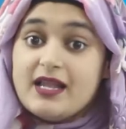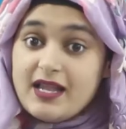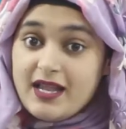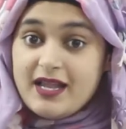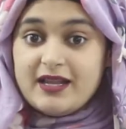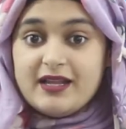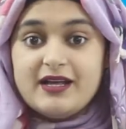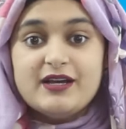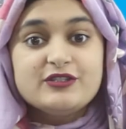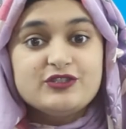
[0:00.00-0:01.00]
I.
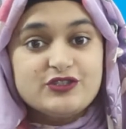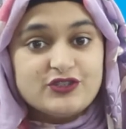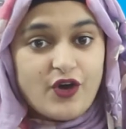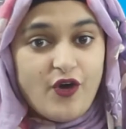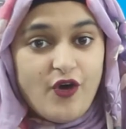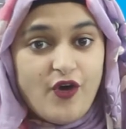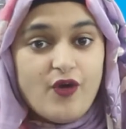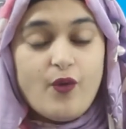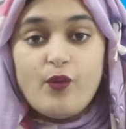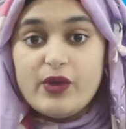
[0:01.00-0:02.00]

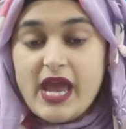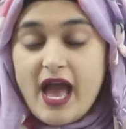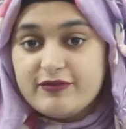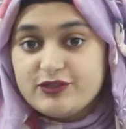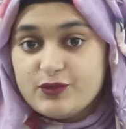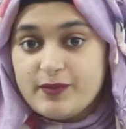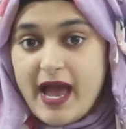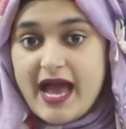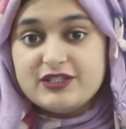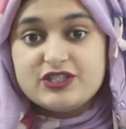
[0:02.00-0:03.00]
So we have to
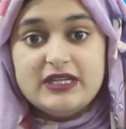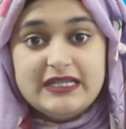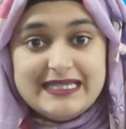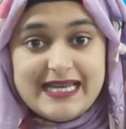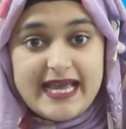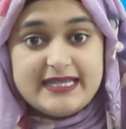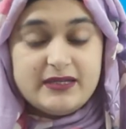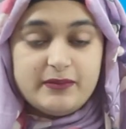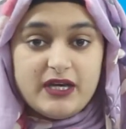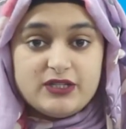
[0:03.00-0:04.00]
match
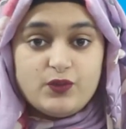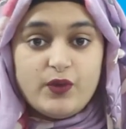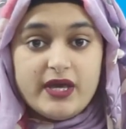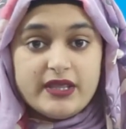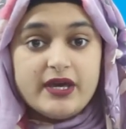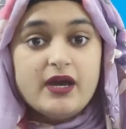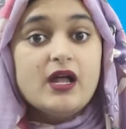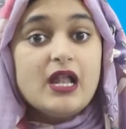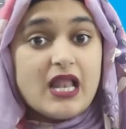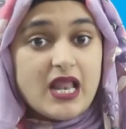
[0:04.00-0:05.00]
ladybird with
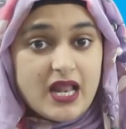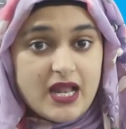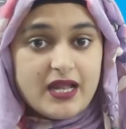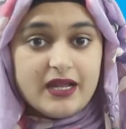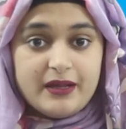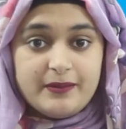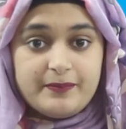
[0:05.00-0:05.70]
I.